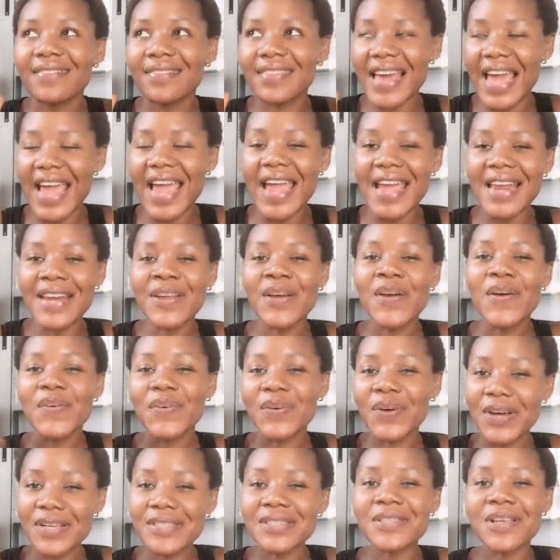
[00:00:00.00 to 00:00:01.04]
then
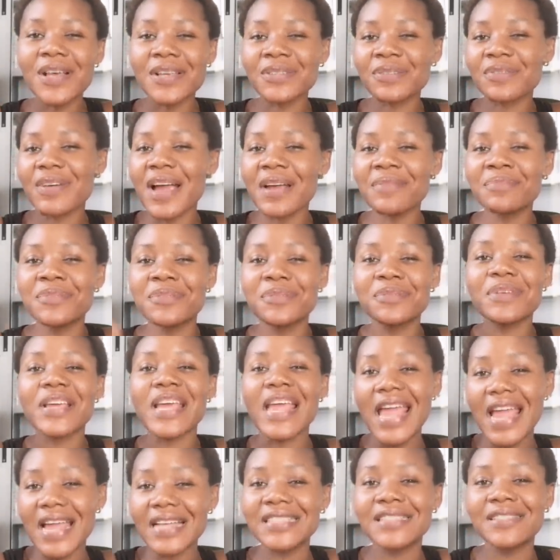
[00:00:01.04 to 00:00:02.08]
go subscribe to
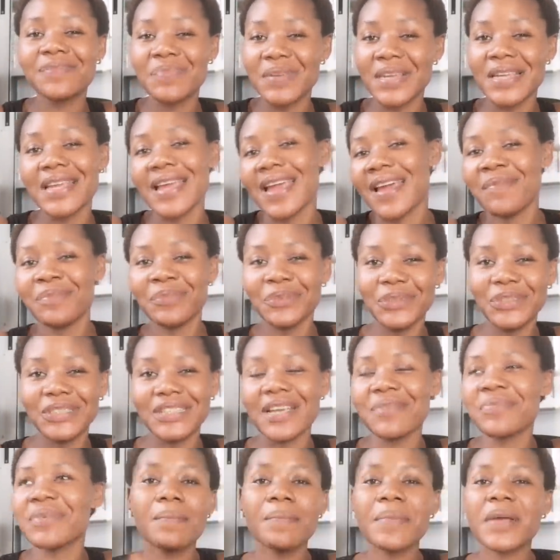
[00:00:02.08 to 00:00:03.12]
HBM
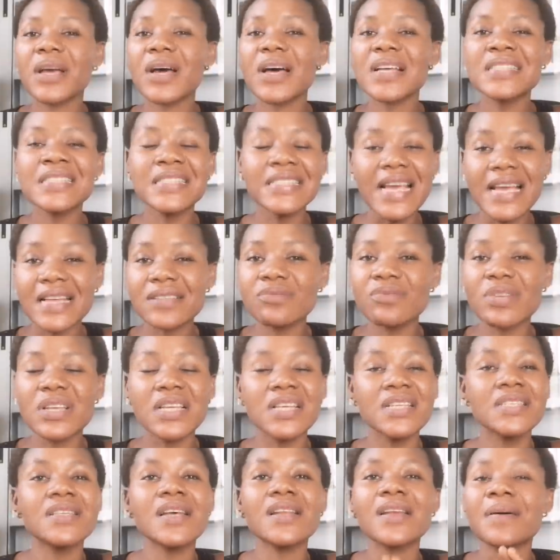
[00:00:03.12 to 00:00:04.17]
Uche, because next
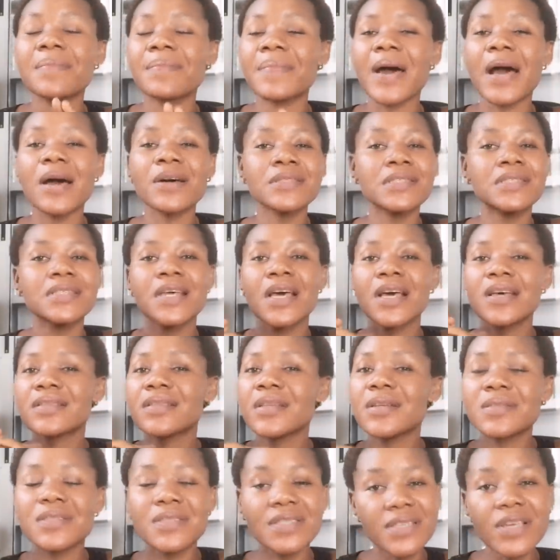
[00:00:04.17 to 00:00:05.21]
week is all about
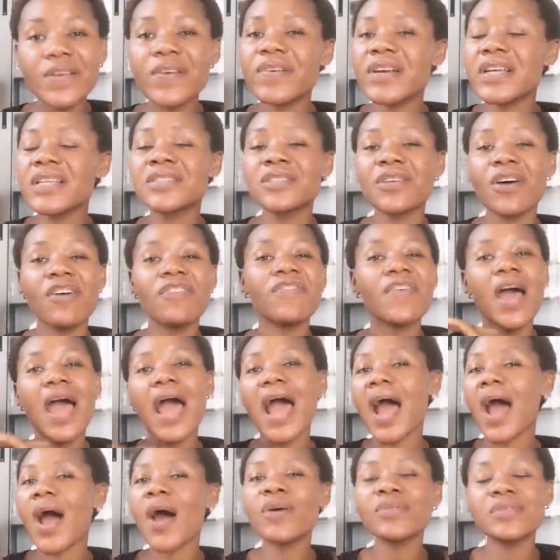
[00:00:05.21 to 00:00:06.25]
the series of
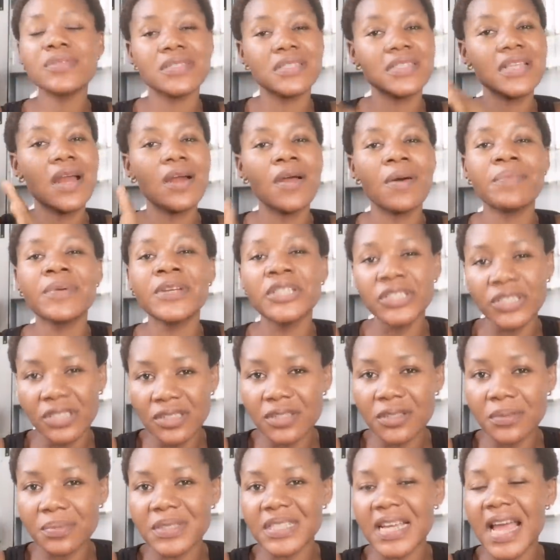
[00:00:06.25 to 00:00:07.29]
how to start up a
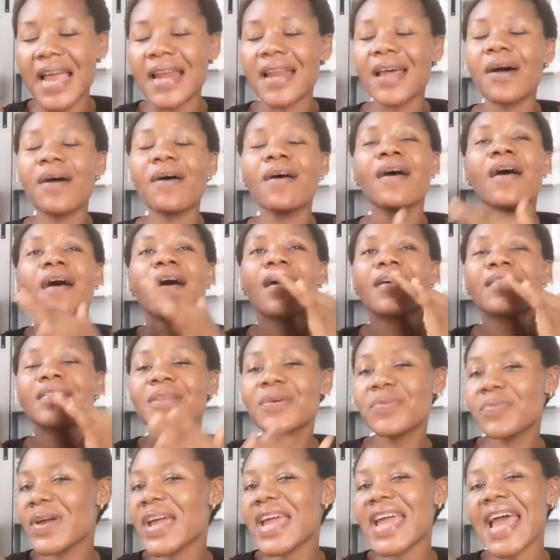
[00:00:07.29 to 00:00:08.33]
YouTube channel,
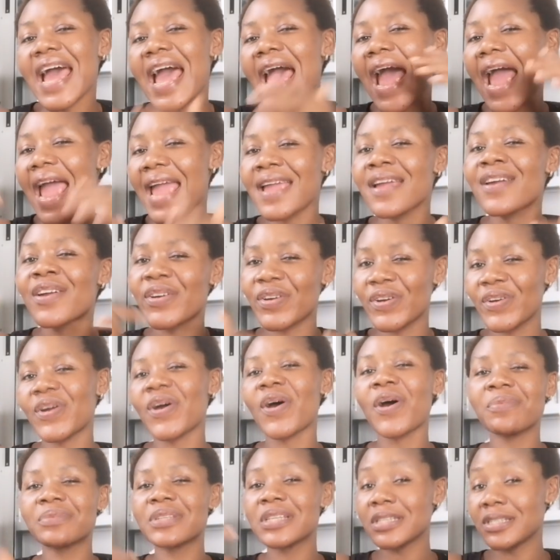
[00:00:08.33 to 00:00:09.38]
the way I grew
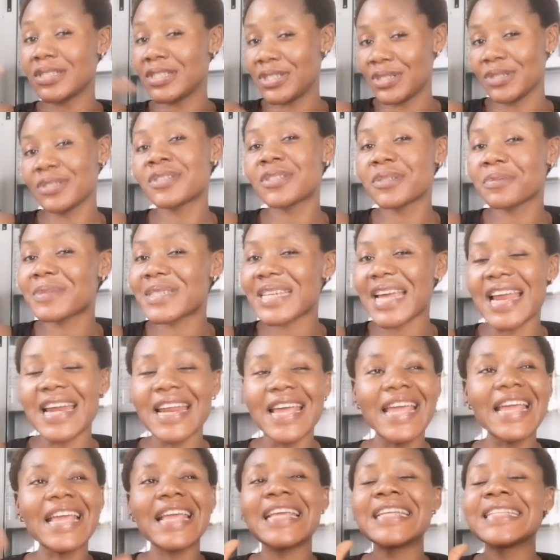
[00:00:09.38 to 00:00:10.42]
up this YouTube
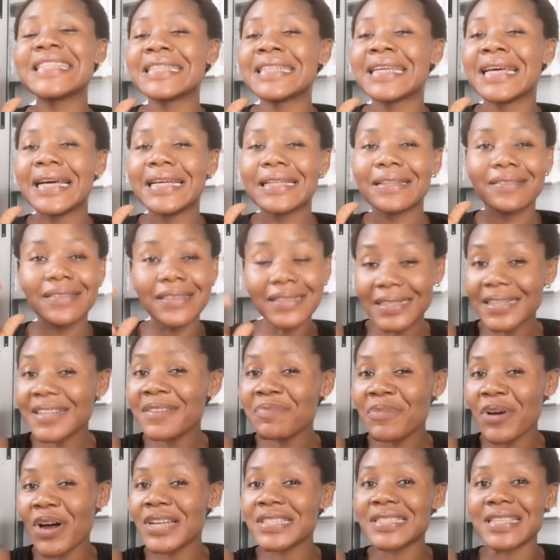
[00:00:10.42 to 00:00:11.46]
channel in
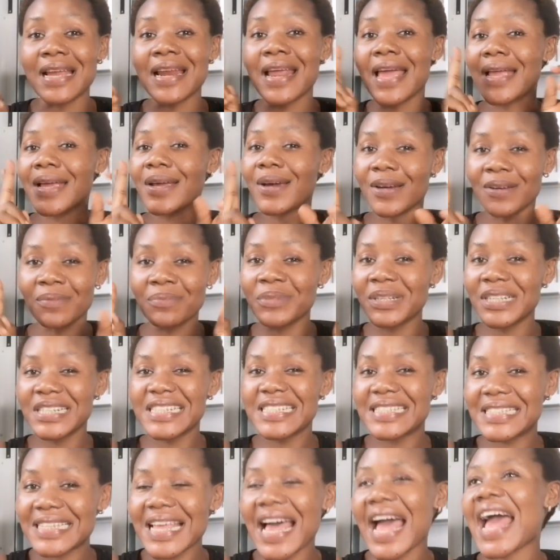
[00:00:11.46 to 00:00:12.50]
3 months and I got
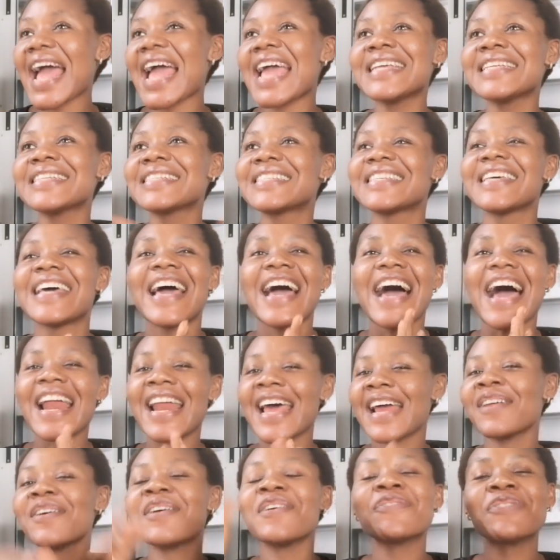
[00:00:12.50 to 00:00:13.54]
monetized. And
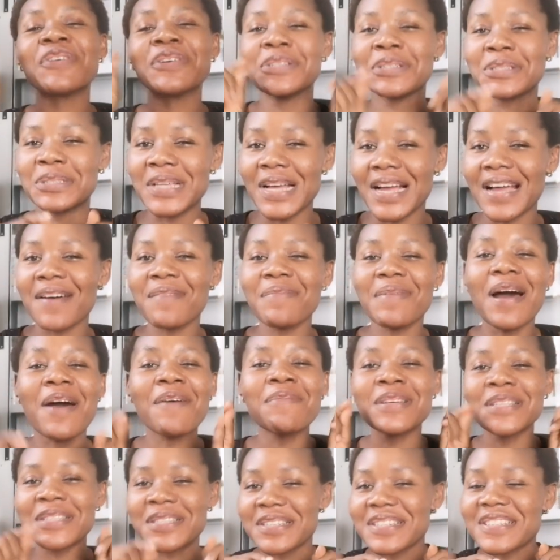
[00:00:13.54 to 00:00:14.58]
I don't even want to talk about
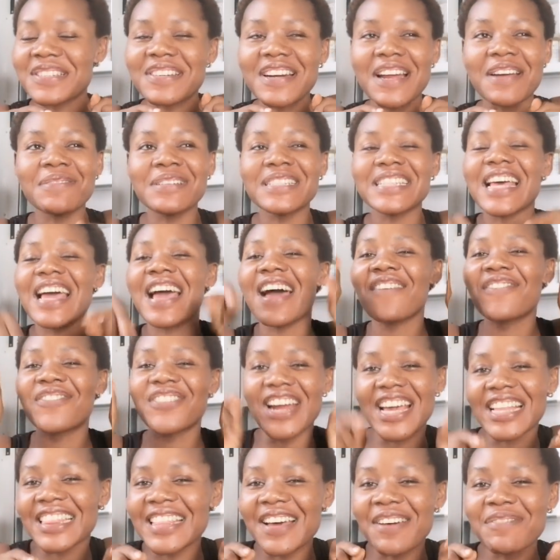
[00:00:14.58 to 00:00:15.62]
how many subscribers I have
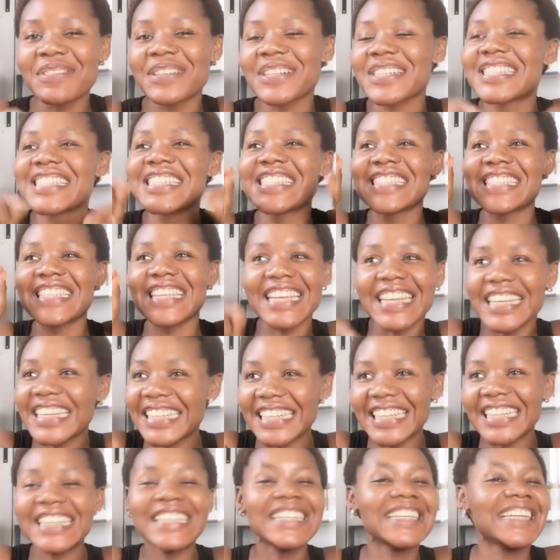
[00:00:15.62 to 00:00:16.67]
right now, because it's
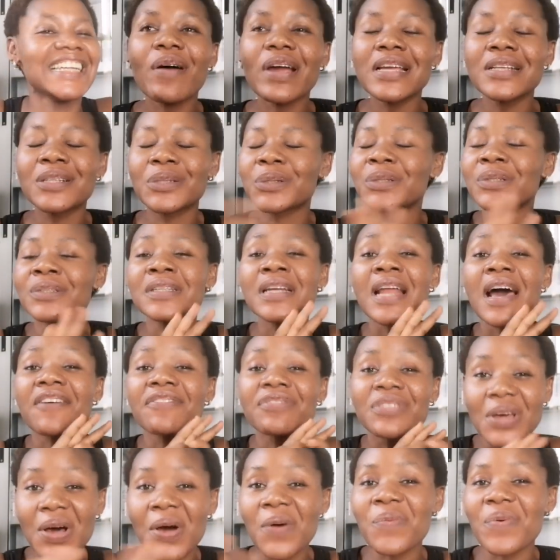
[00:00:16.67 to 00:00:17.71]
hidden. It couldn't
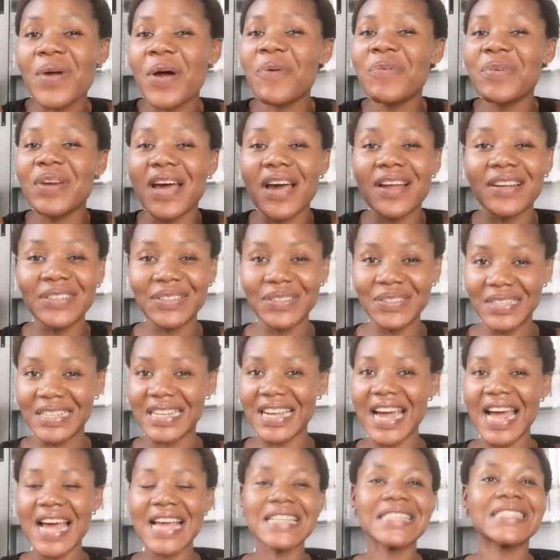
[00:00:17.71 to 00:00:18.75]
have done well without you
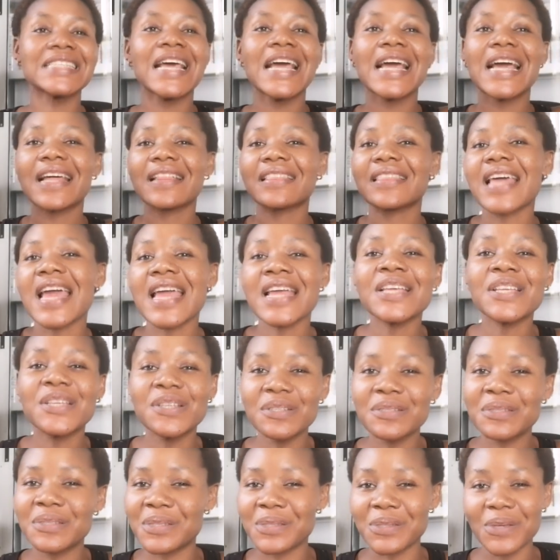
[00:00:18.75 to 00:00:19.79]
guys. Thank
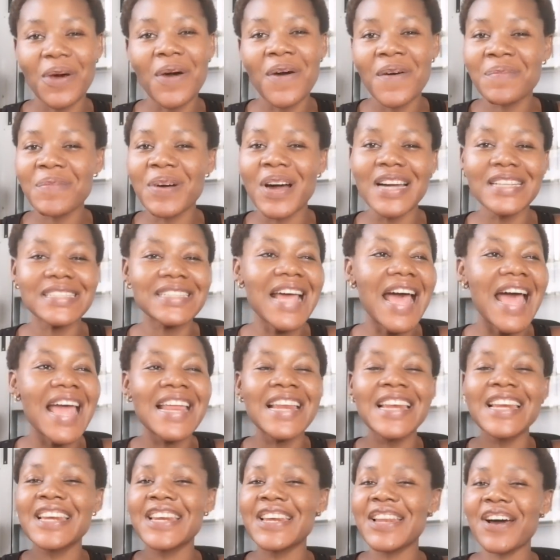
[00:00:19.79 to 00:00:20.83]
you so much.
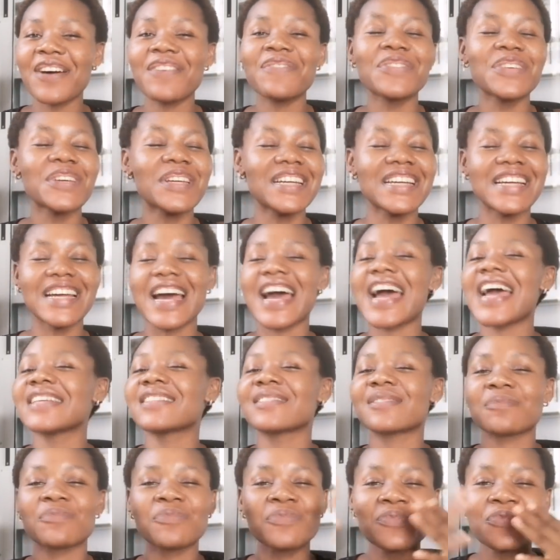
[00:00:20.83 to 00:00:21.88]
I love you
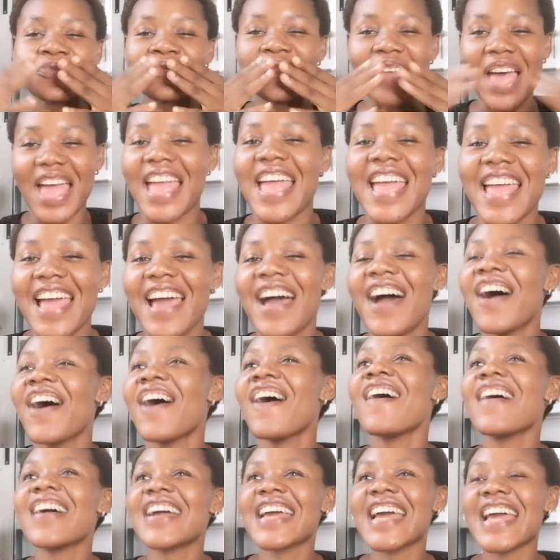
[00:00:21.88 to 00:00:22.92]
guys.
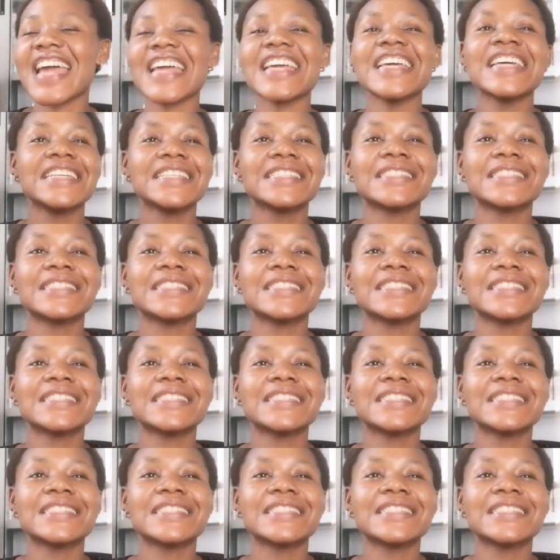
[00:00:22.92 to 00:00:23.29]
Okay,